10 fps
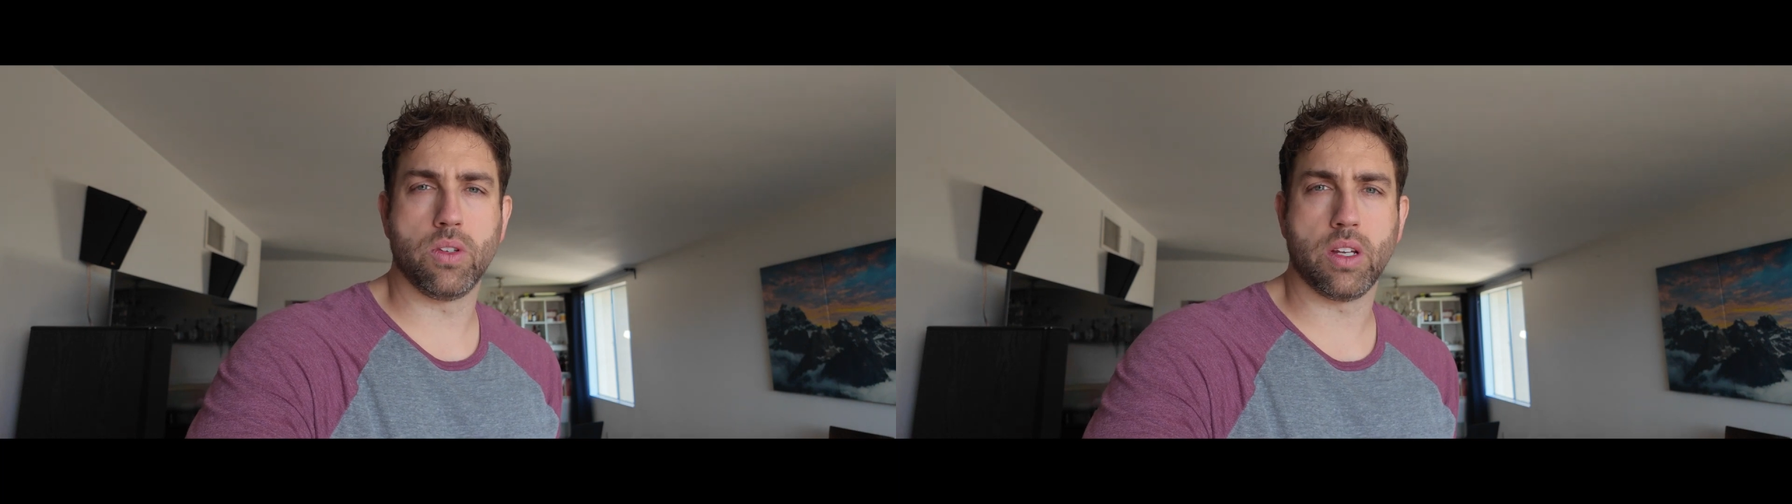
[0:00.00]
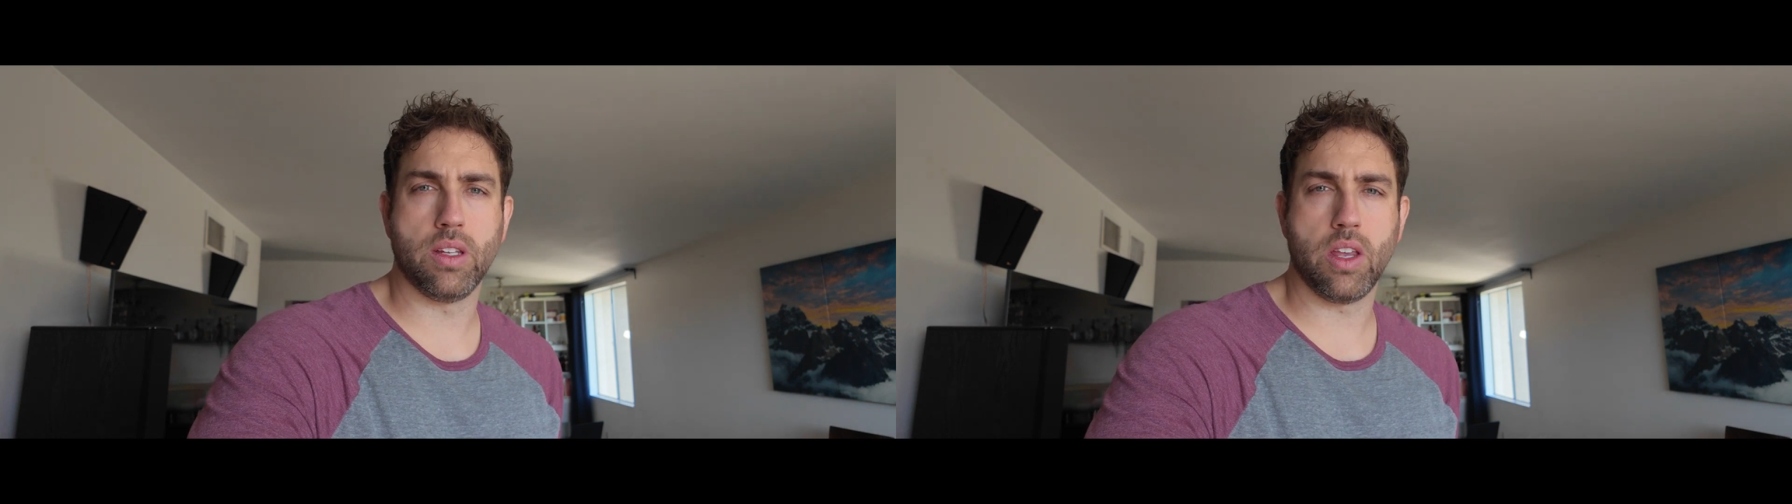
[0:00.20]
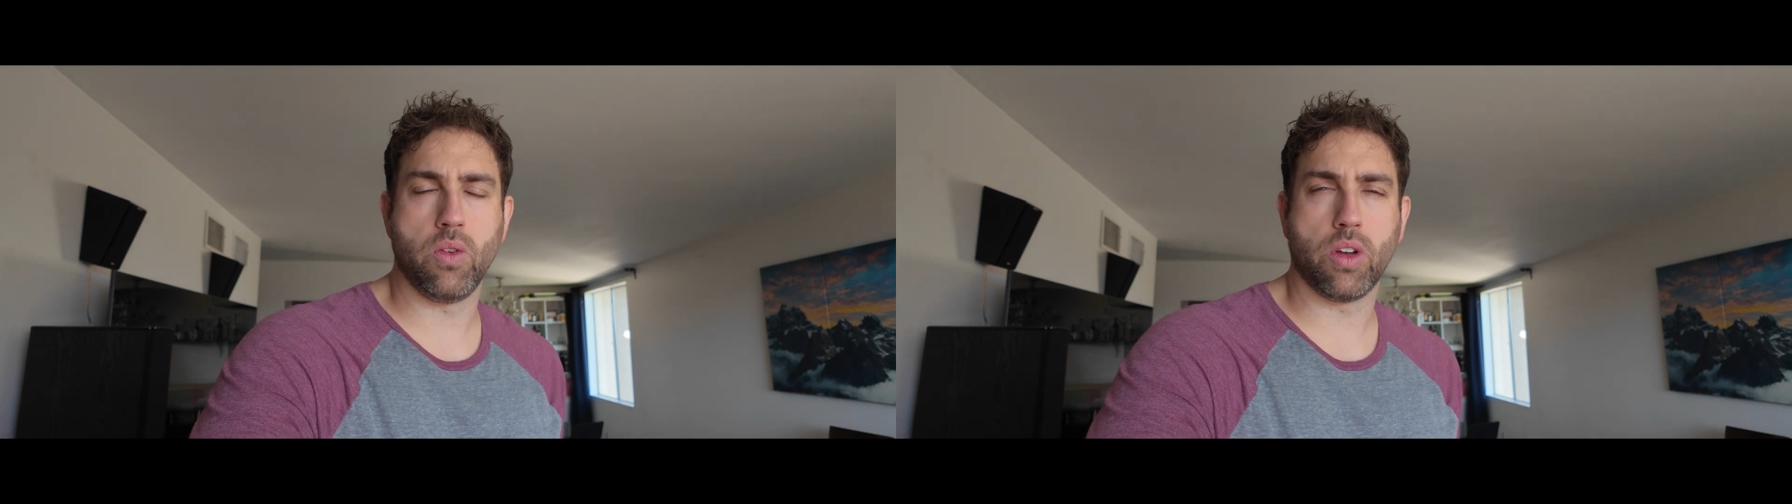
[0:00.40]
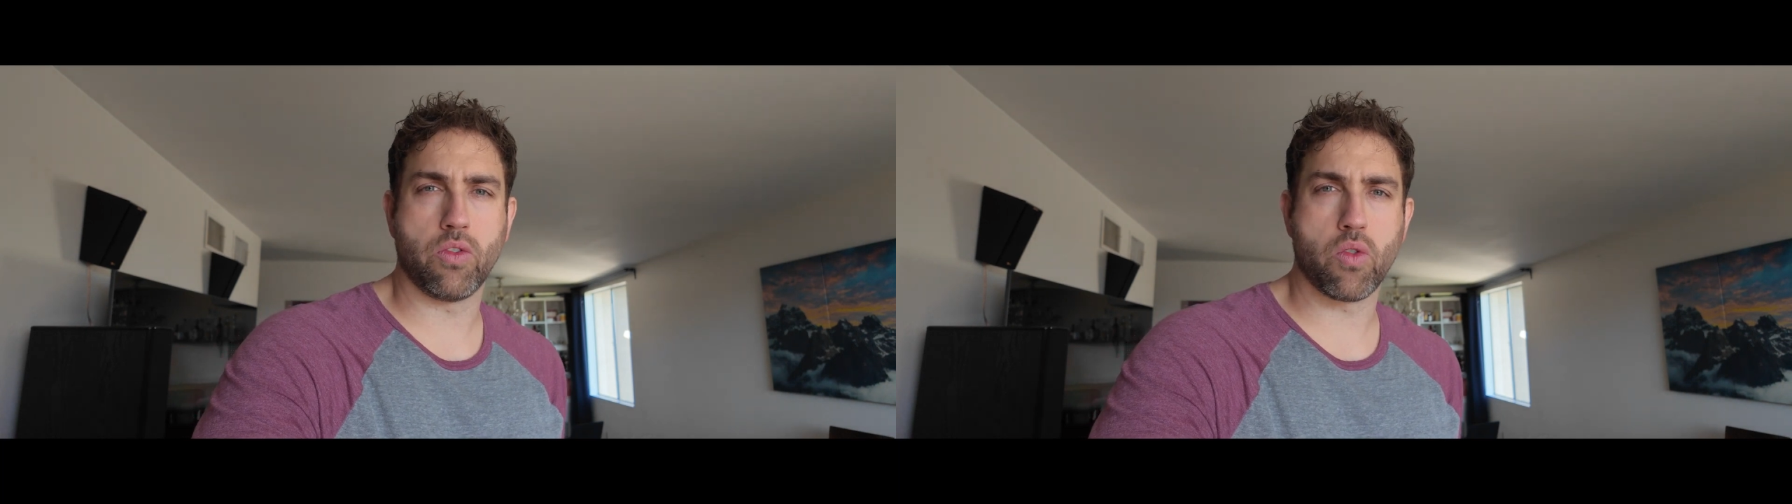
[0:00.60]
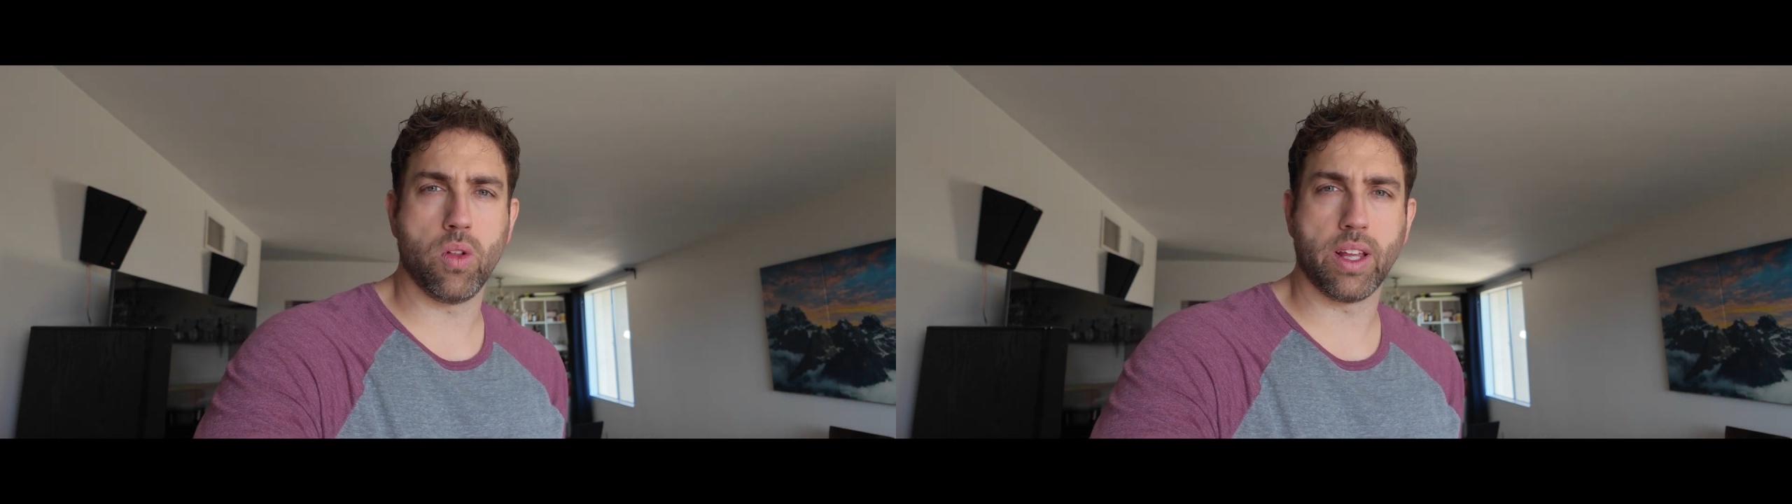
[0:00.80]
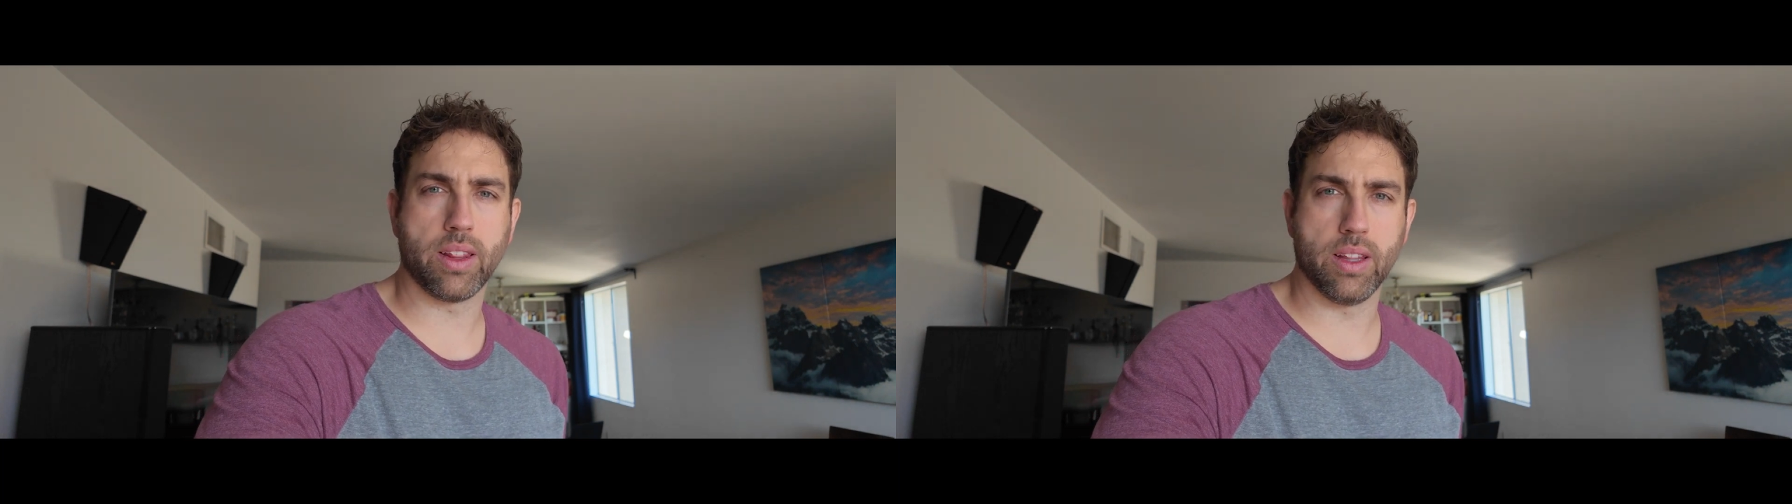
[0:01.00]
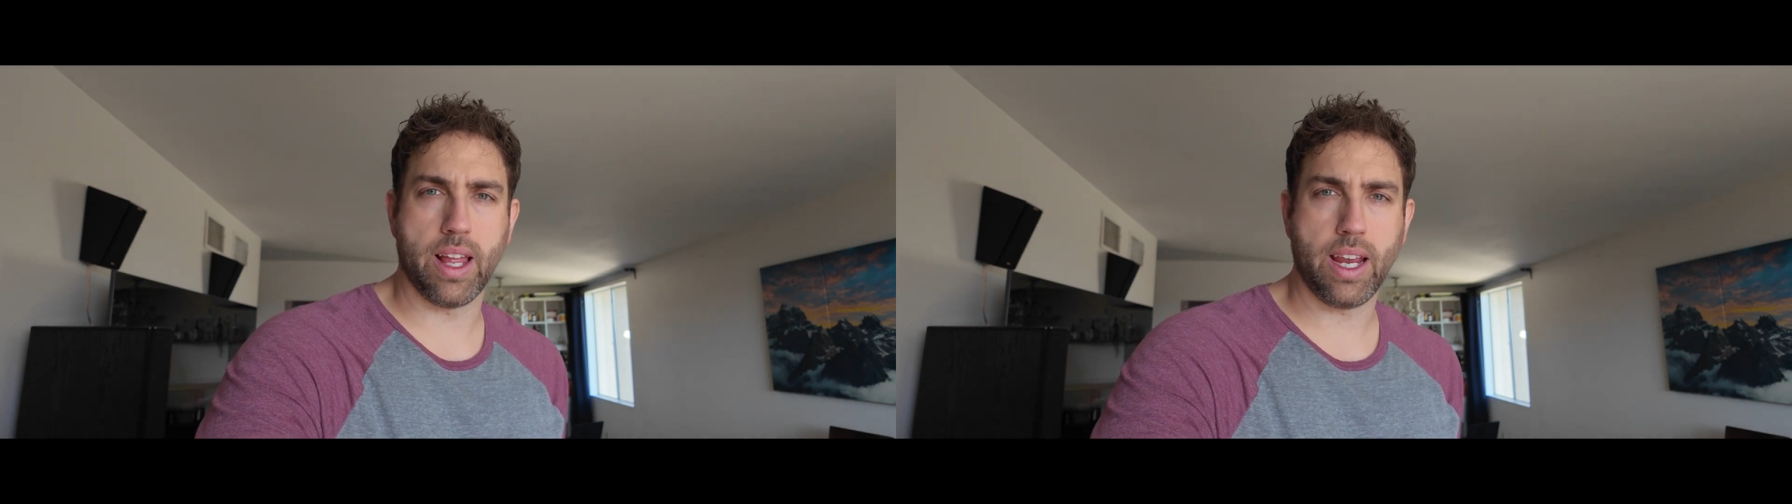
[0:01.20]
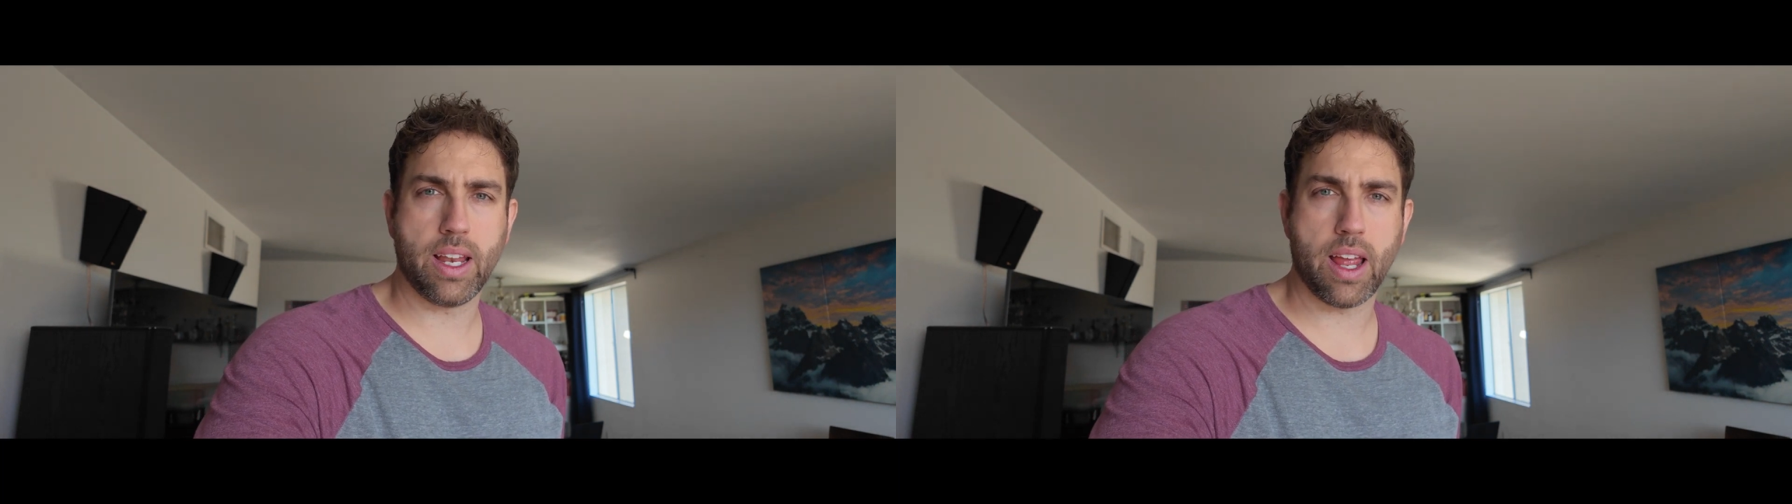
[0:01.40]
is continue controlling the
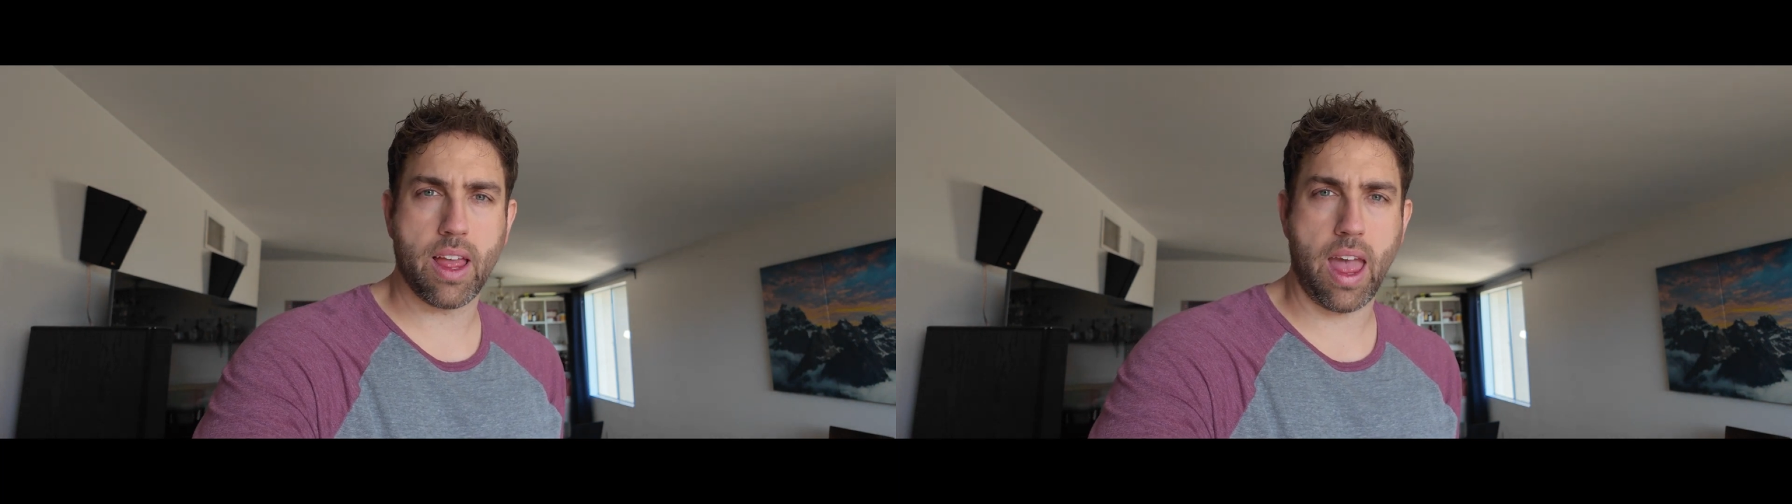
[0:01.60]
light